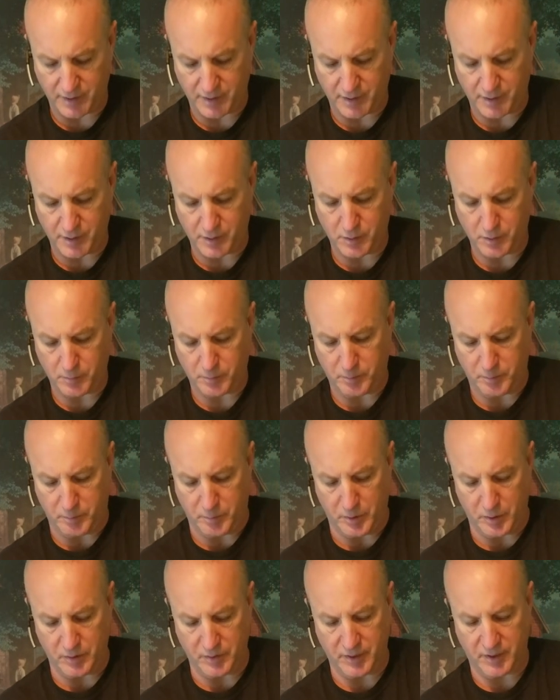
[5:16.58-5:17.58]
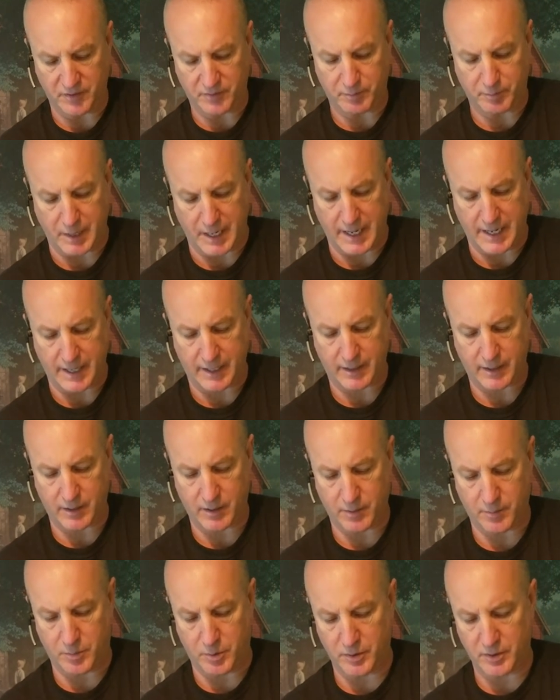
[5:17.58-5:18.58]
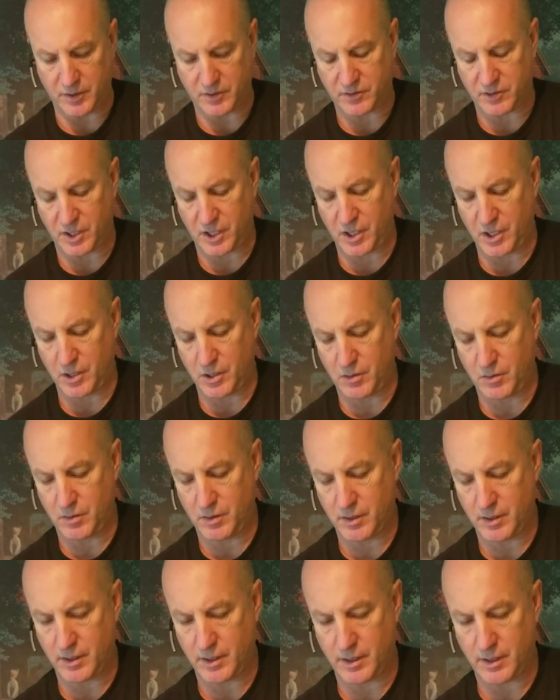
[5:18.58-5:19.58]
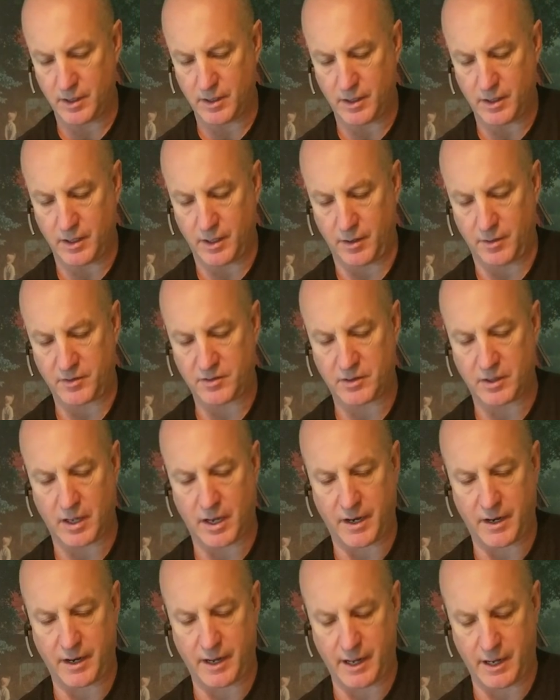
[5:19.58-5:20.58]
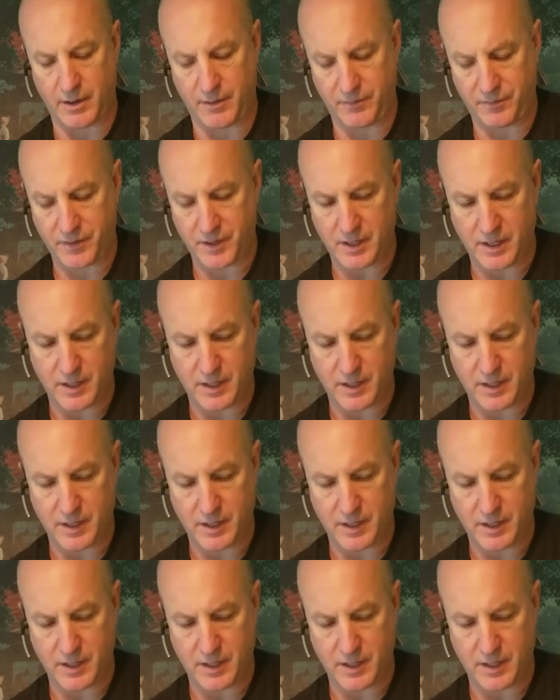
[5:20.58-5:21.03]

you pull this back, or pull this to you, and slide it out.